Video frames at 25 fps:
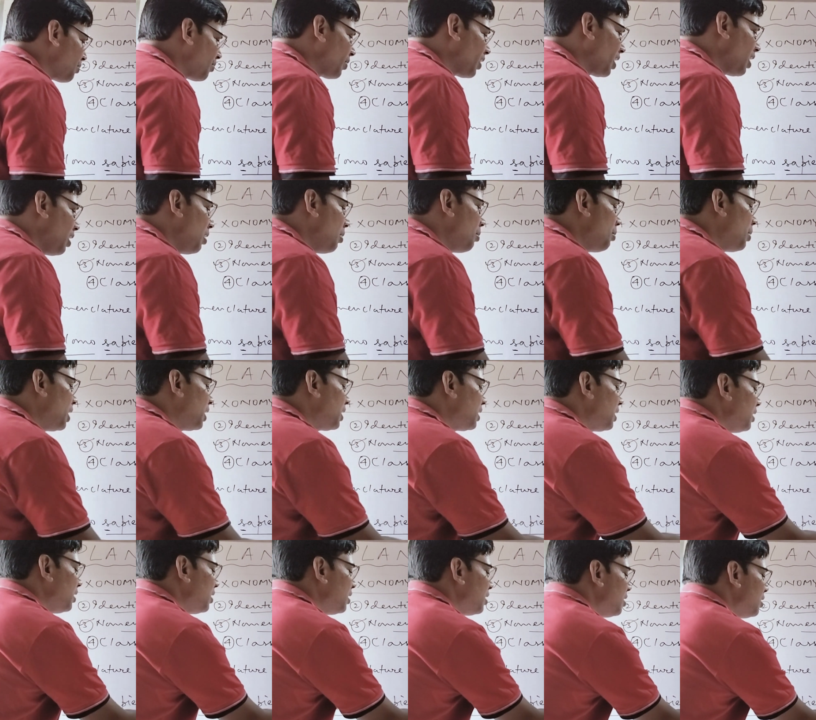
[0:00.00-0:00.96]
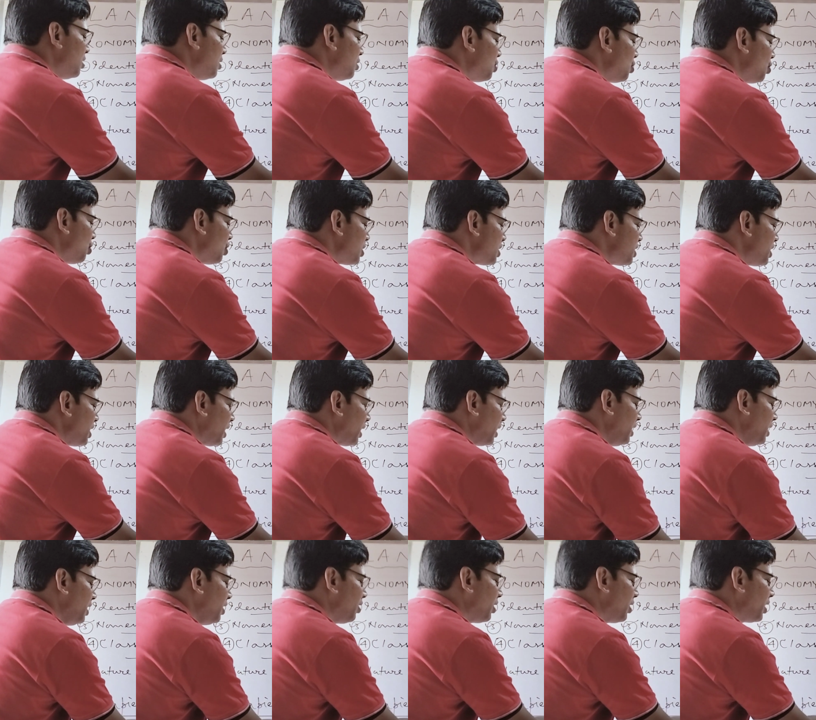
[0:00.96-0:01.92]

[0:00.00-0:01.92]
But geologically you can